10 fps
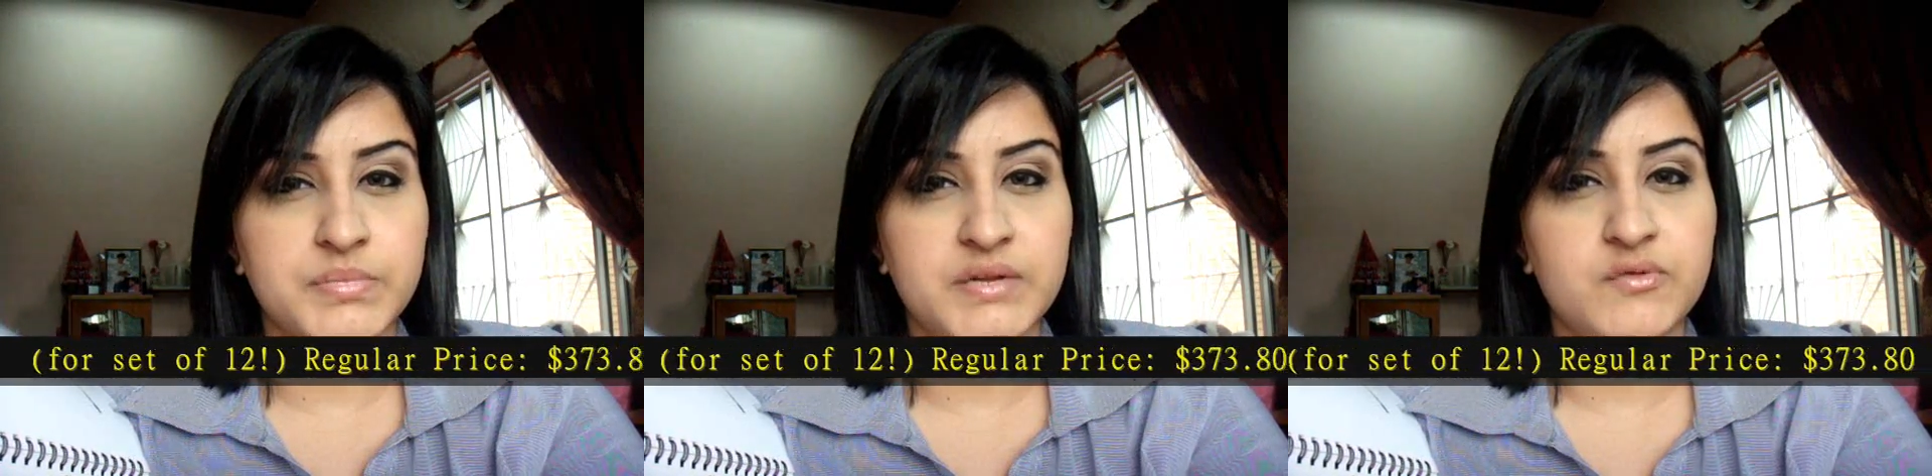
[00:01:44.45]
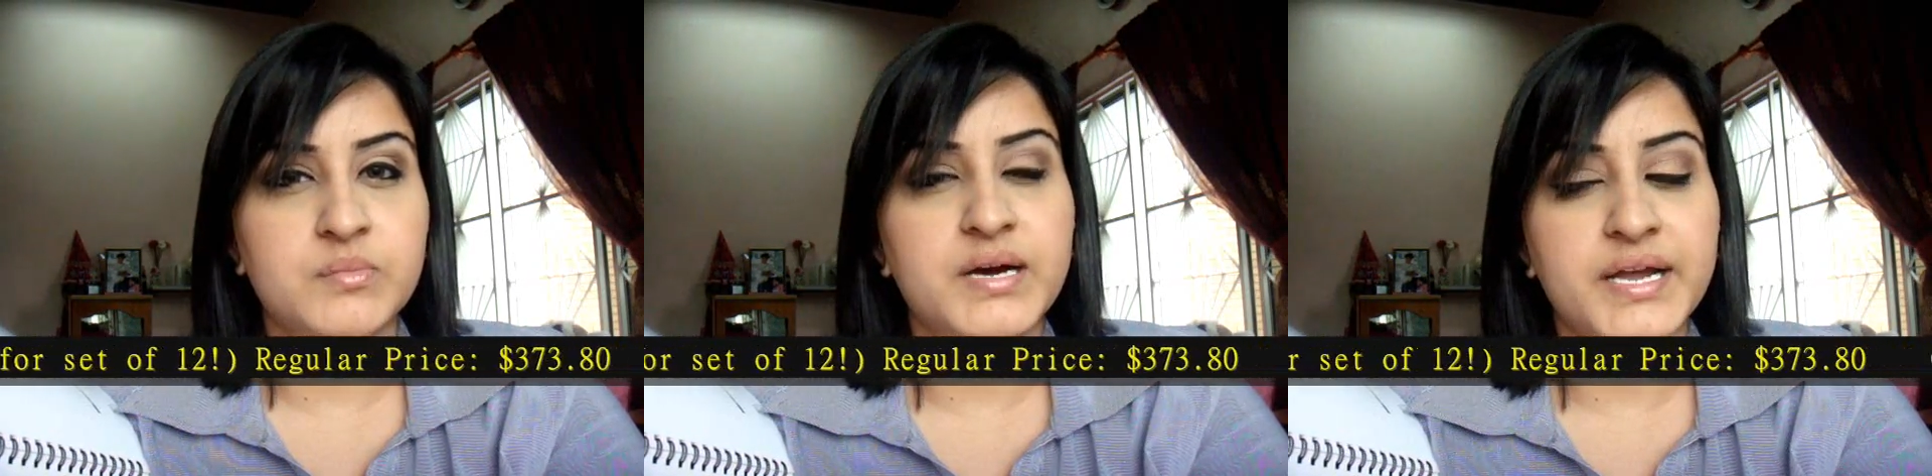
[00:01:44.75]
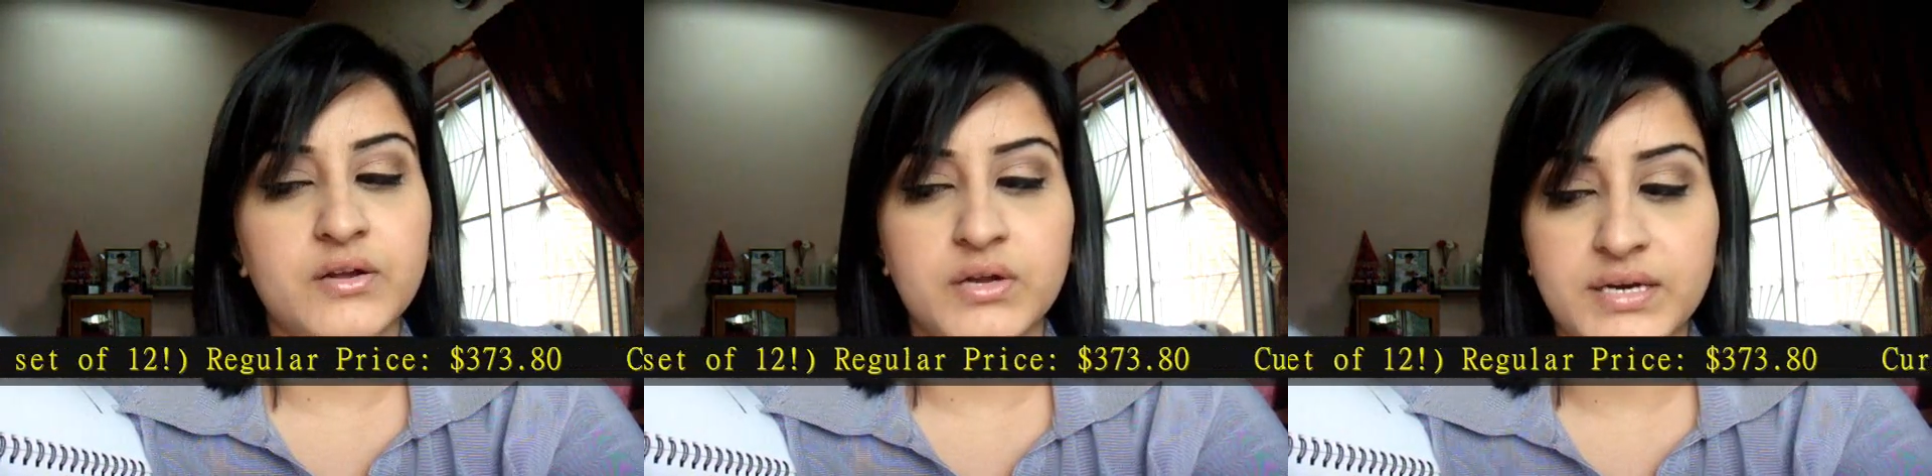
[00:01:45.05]
But if you
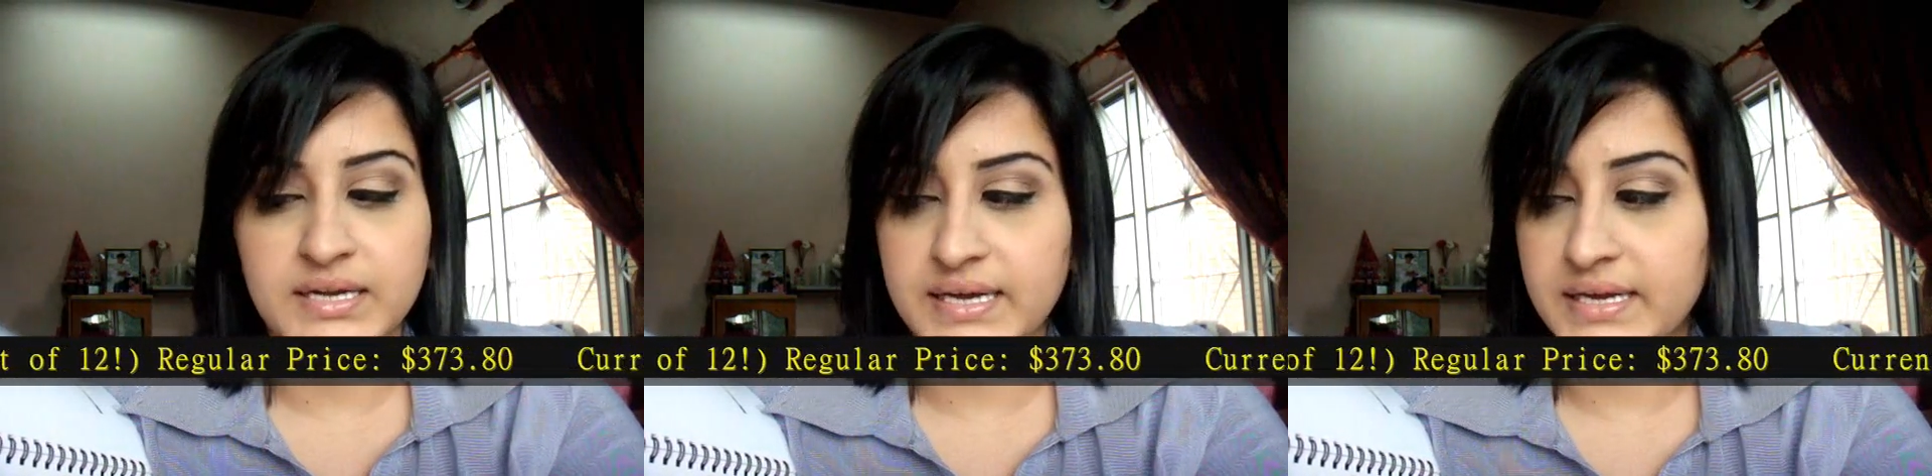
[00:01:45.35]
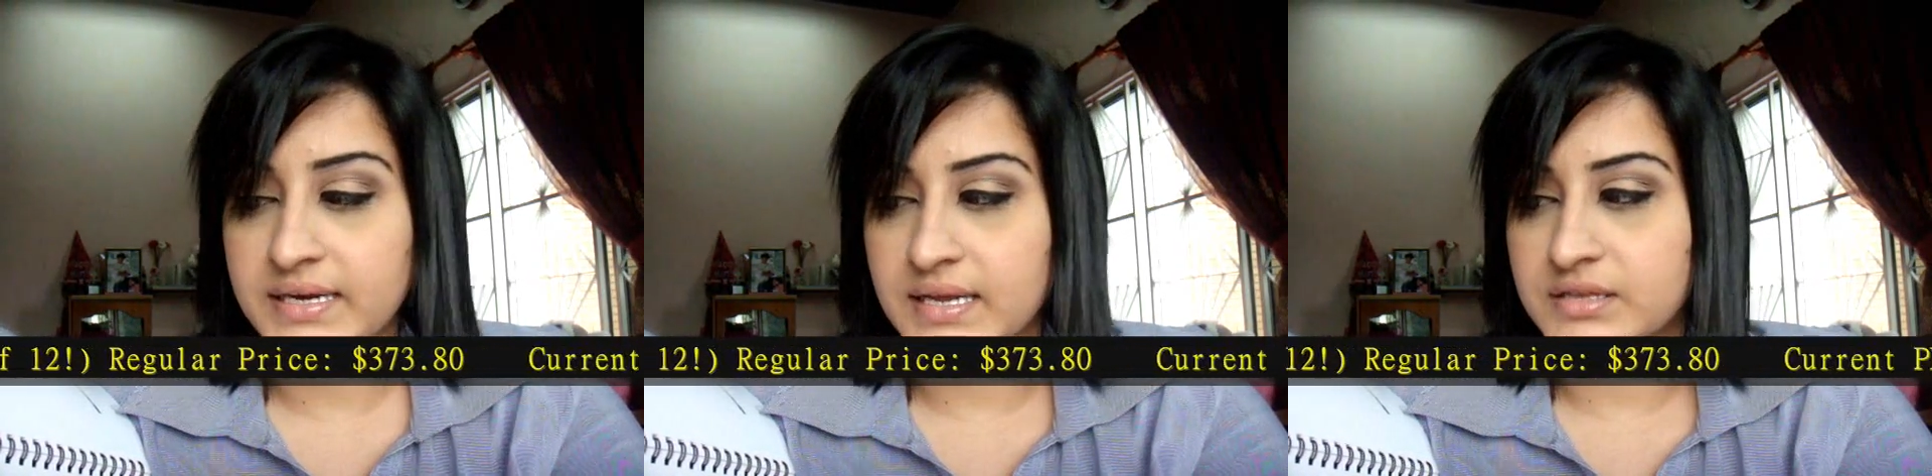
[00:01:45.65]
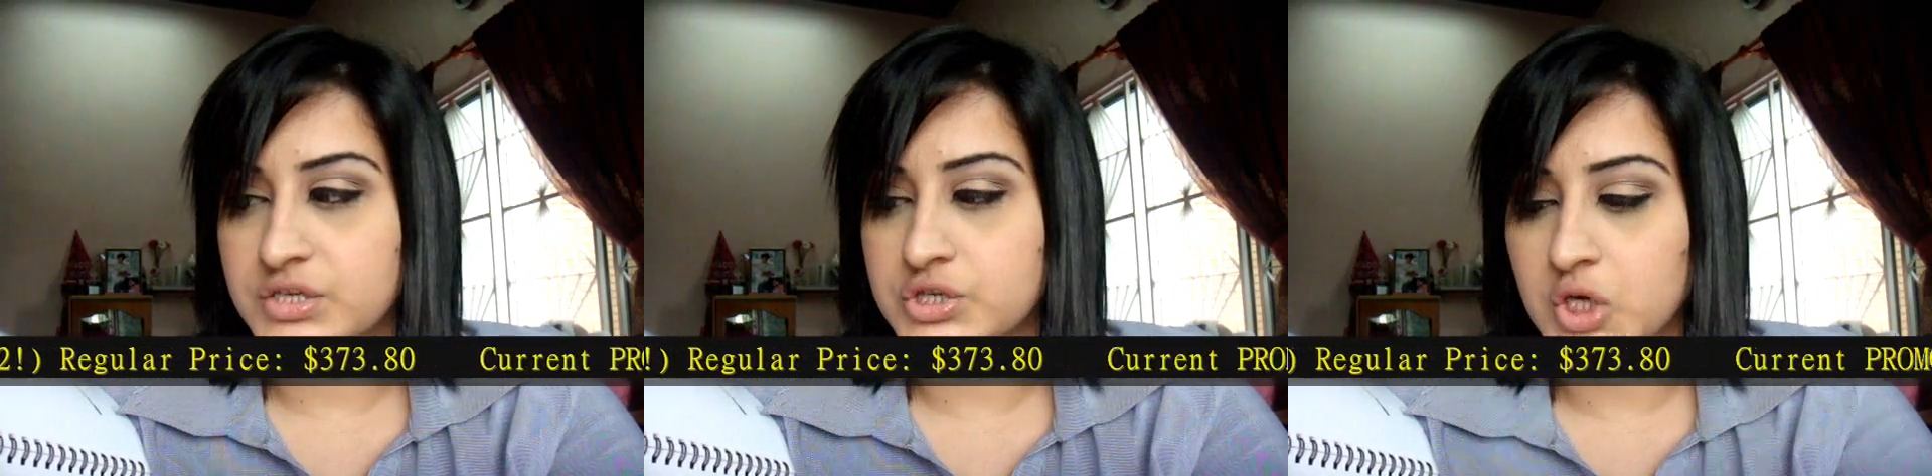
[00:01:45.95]
buy it online at
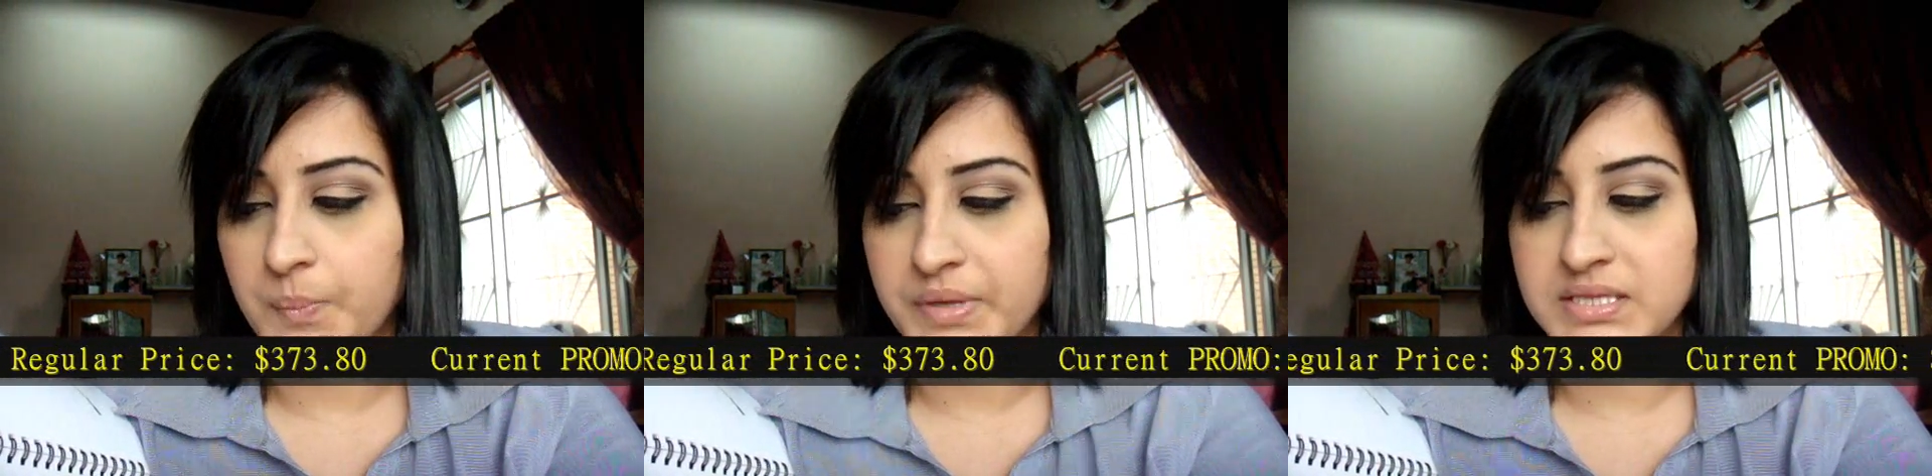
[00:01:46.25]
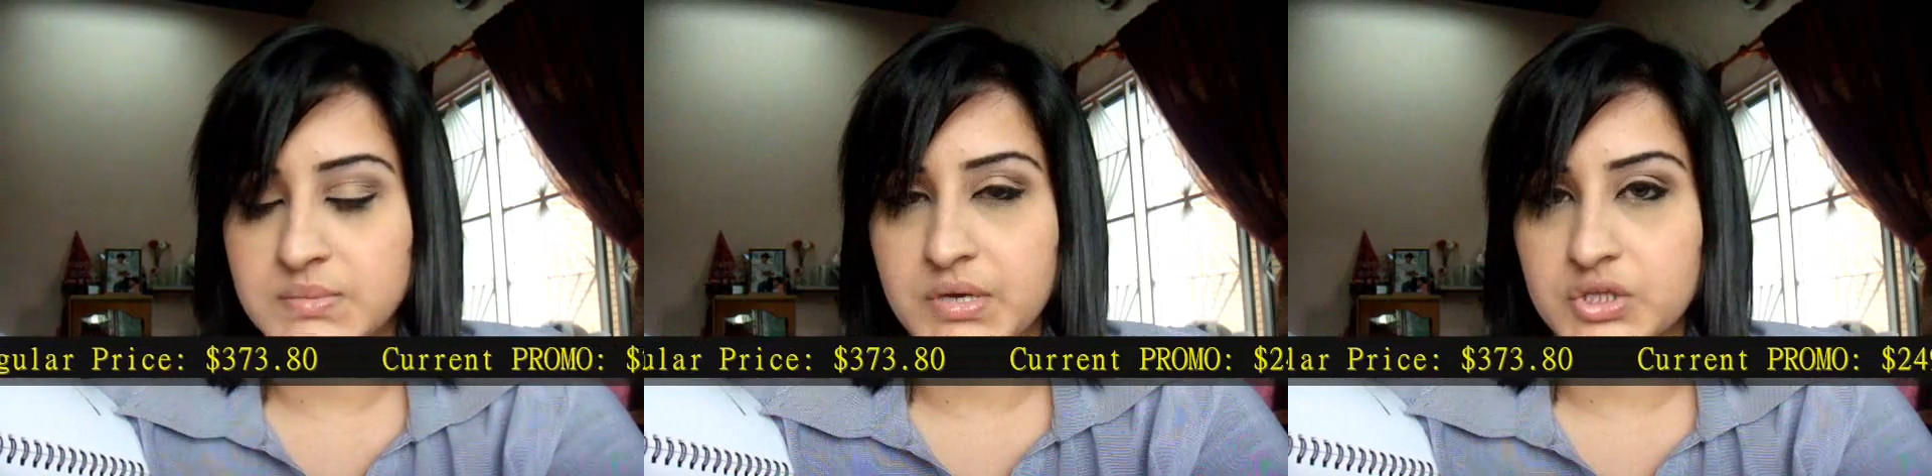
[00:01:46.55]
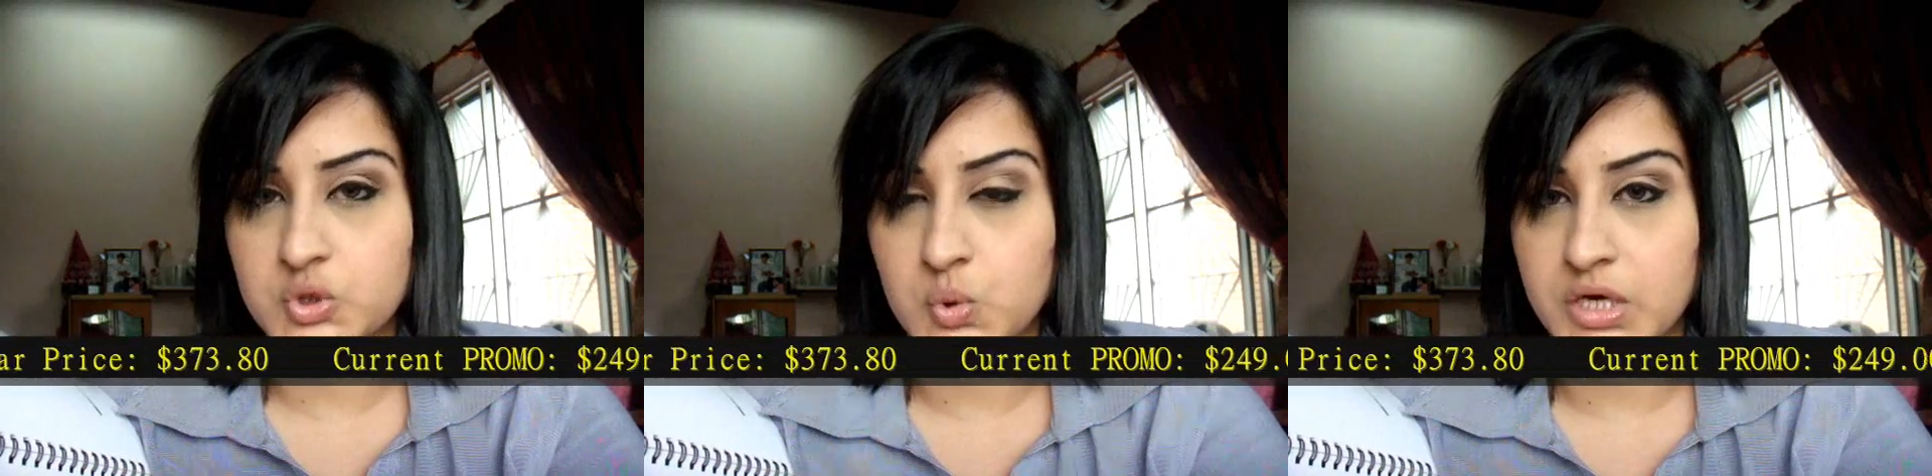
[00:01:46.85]
the shop, it's
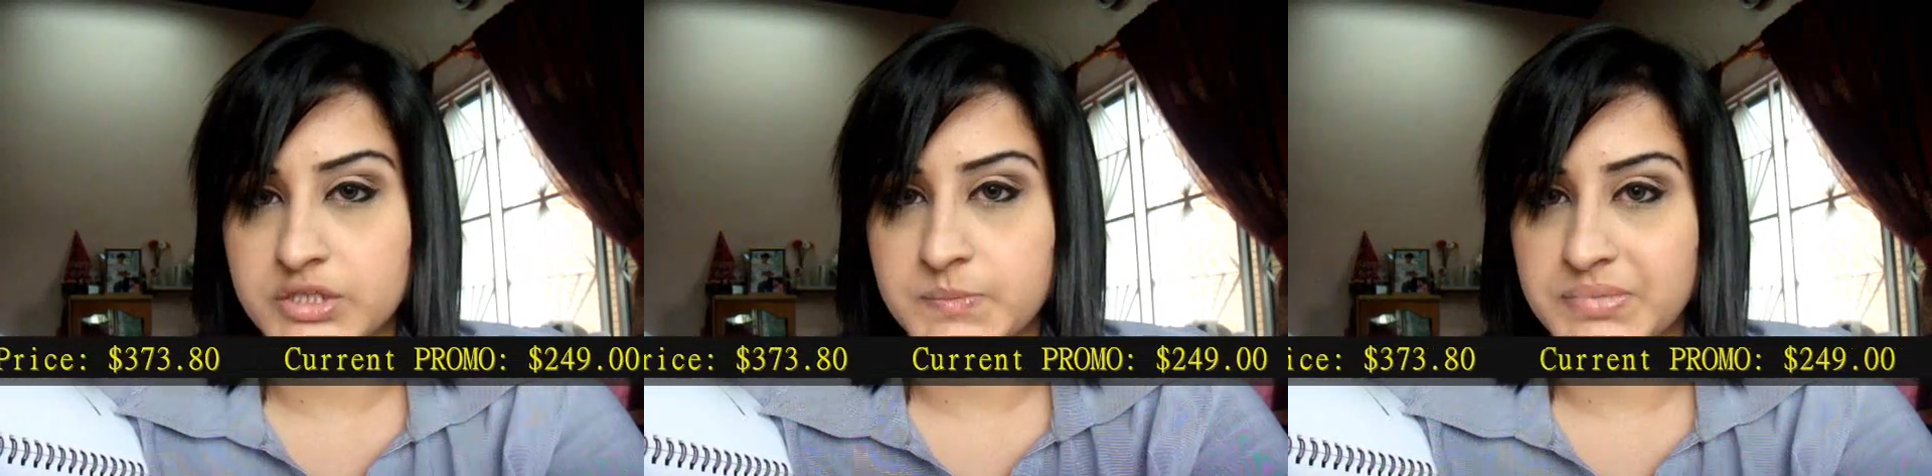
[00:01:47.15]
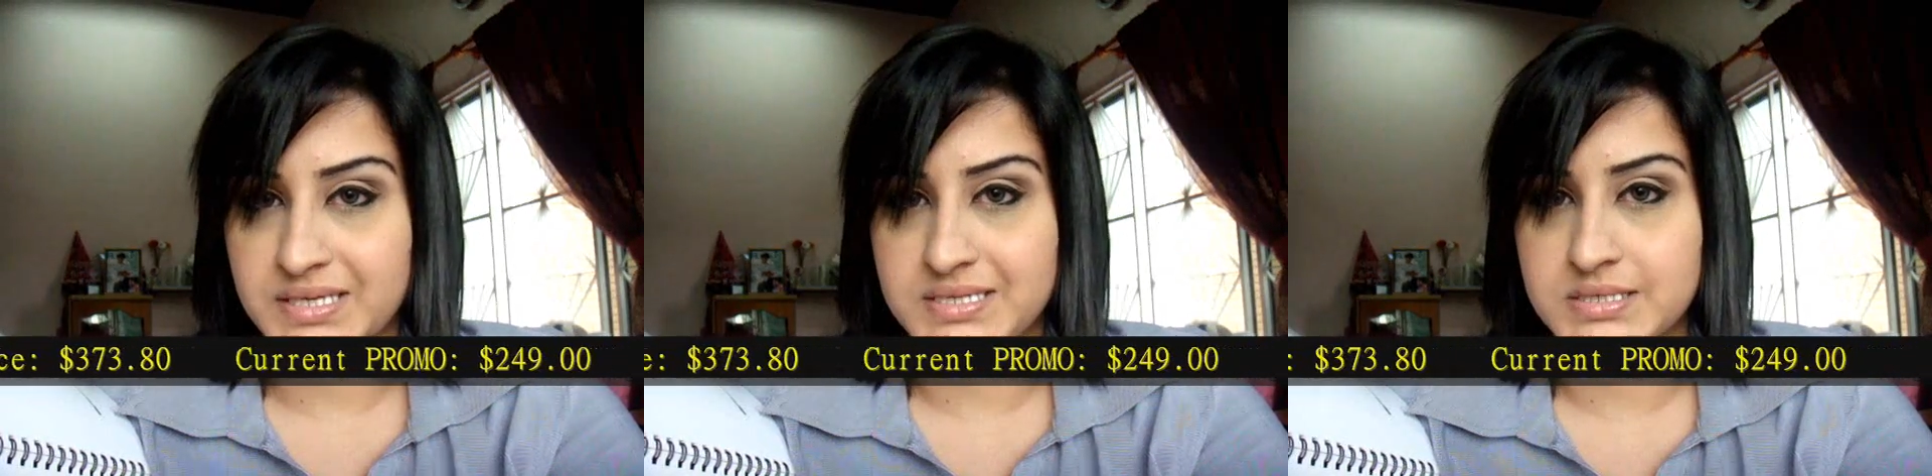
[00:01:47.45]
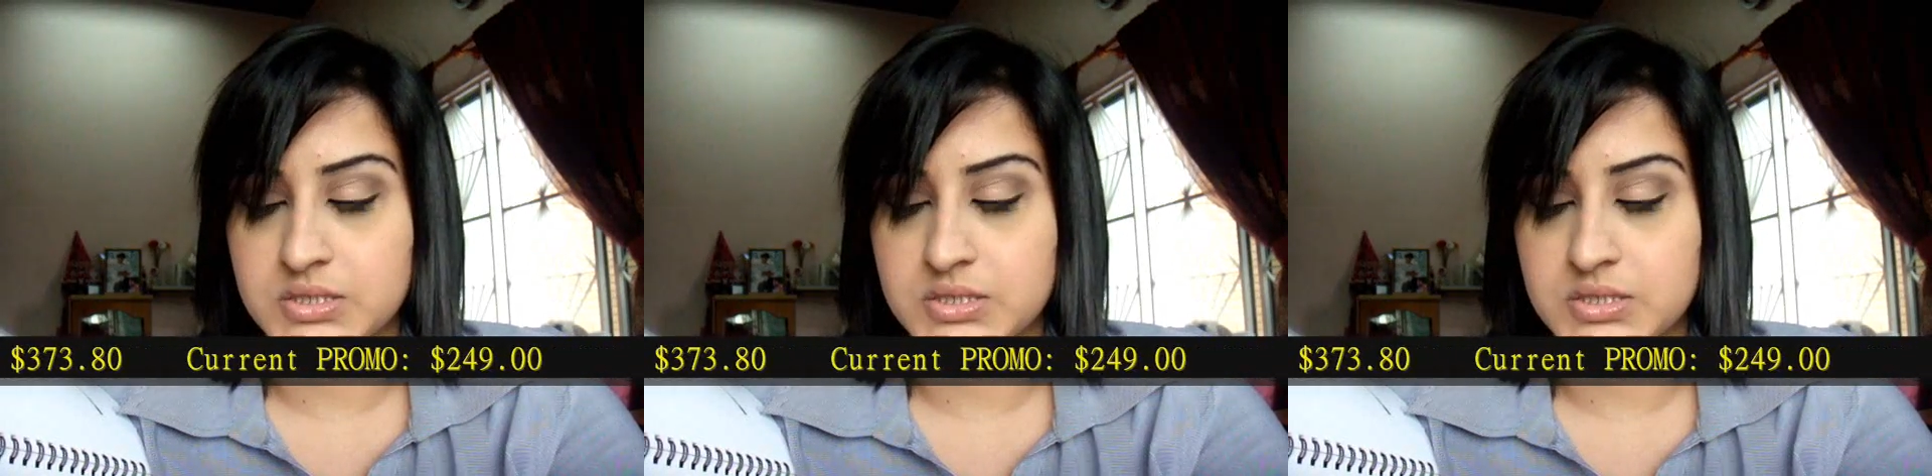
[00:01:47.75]
about 200 plus.